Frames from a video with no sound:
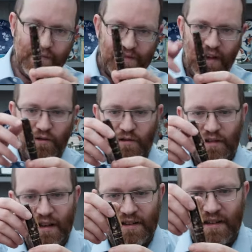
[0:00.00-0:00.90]
So
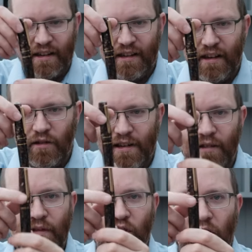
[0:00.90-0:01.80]
let's go
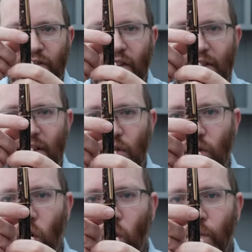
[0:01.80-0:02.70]
down. We've got a nice little
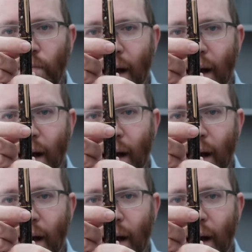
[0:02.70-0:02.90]
gold